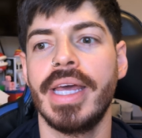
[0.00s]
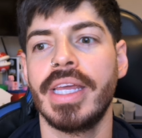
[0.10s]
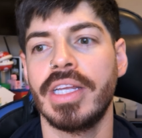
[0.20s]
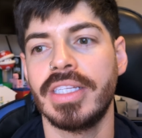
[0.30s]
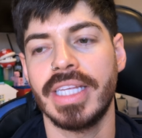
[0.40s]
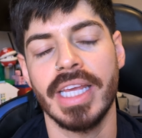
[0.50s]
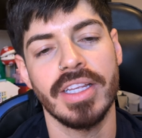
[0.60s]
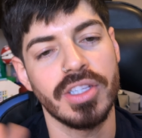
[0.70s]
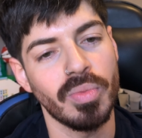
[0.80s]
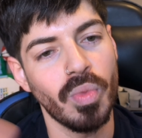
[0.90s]
you see
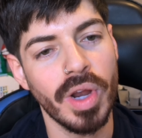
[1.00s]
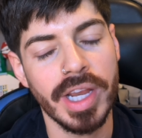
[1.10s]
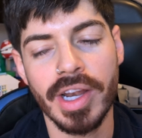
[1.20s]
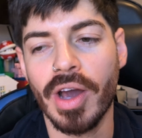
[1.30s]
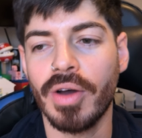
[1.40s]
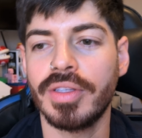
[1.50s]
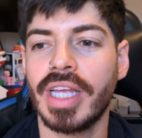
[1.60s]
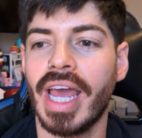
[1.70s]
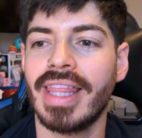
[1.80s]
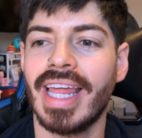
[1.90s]
some woody notes,
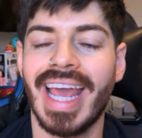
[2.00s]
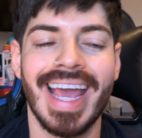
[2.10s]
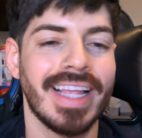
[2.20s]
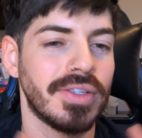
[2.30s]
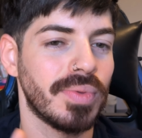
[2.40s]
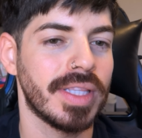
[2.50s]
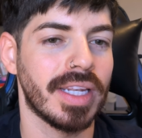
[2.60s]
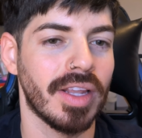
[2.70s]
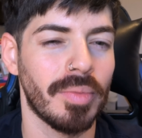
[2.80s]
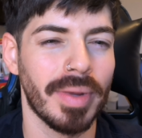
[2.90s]
and then it ends with a
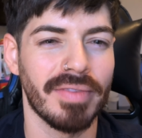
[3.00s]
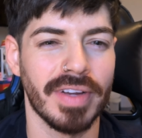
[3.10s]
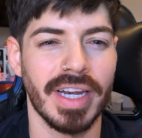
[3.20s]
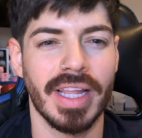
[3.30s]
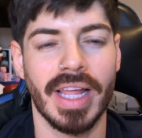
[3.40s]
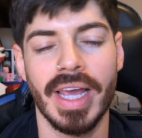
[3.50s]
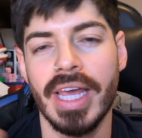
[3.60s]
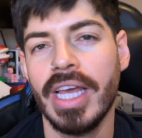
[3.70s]
little bit of vanilla.